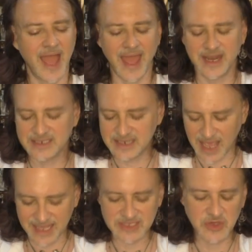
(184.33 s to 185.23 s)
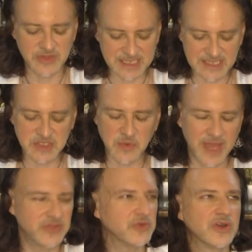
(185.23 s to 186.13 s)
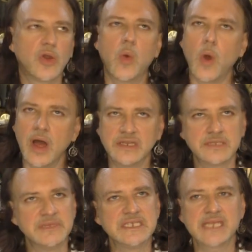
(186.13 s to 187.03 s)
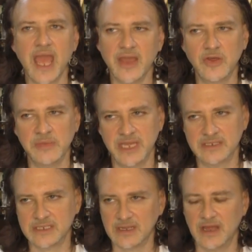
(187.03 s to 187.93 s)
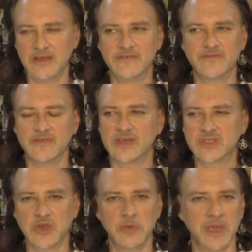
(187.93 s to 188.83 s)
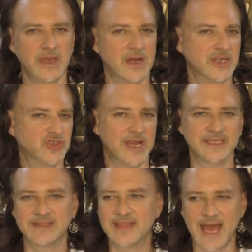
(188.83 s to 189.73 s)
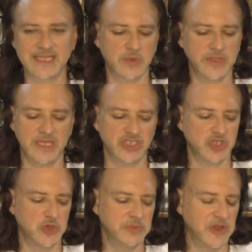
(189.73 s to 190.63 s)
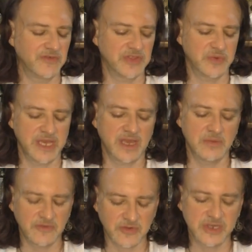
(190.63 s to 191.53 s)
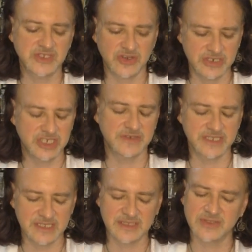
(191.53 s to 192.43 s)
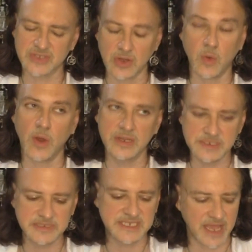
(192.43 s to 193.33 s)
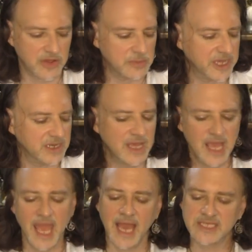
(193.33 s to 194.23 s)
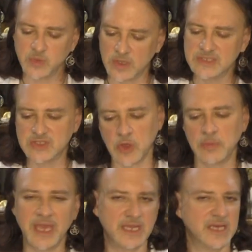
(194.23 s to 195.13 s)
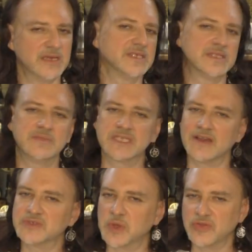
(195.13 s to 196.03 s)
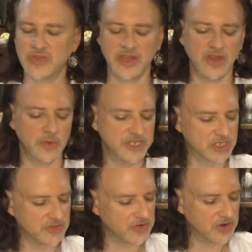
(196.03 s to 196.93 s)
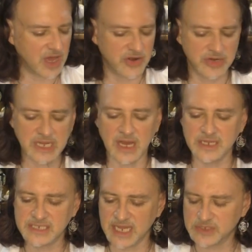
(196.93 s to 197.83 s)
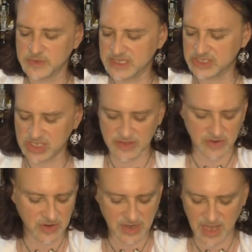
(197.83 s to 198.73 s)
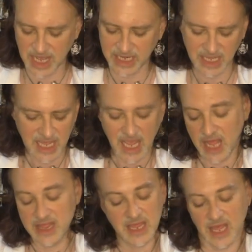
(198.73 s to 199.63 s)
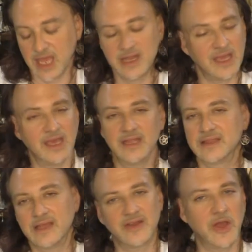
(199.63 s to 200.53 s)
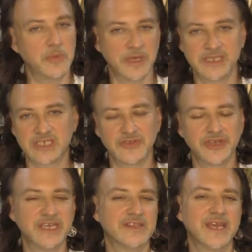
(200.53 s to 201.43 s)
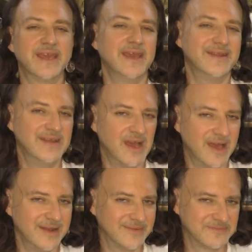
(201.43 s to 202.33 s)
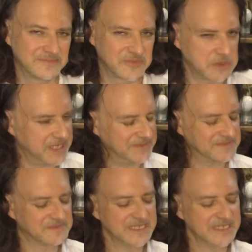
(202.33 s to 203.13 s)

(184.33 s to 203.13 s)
And so this is a way through the quantum entanglement of soulmate contracts. That's what they showed me over the weekend before I started doing these. There's a quantum entanglement. As one soulmate heals themselves, whether they know each other or not, or in contact with each other or not, they're helping each other heal. They can't not, right?